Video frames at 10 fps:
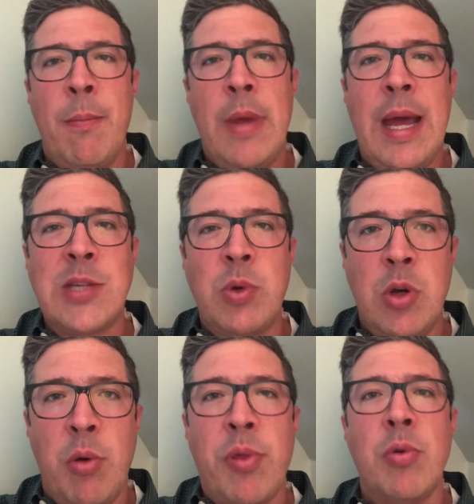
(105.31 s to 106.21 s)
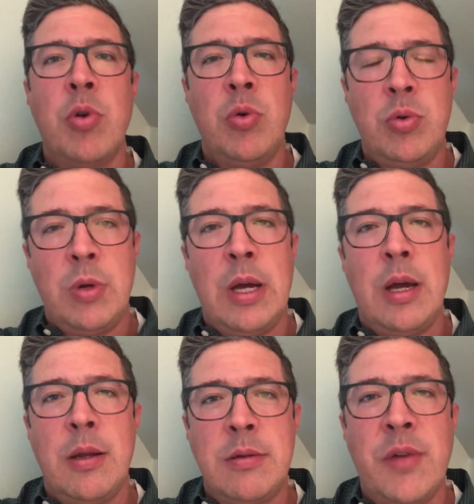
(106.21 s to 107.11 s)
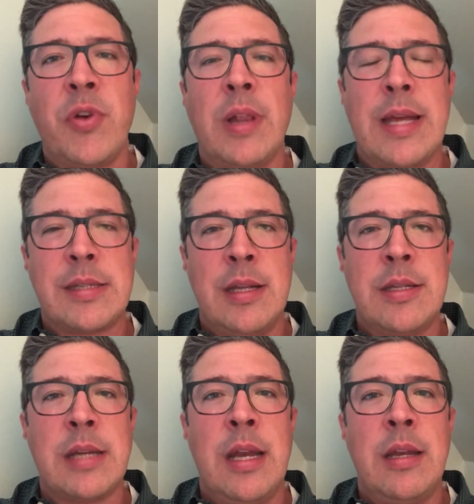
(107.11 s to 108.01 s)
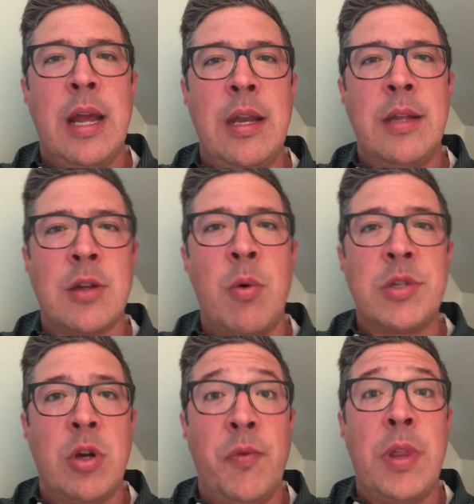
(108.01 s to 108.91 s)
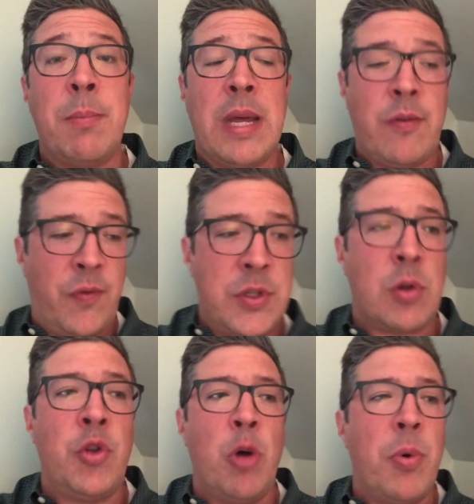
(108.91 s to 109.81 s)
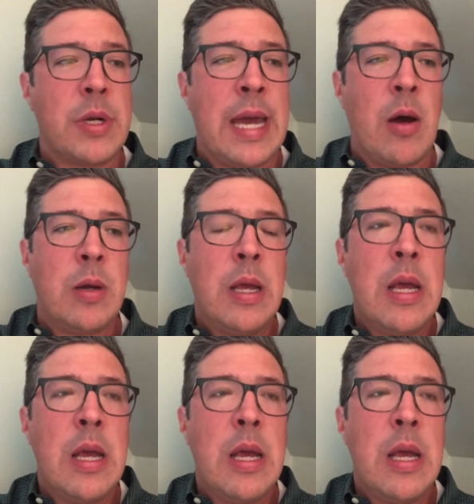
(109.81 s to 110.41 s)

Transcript: as we go through different lessons, and it's always good for them to have a physical notebook out.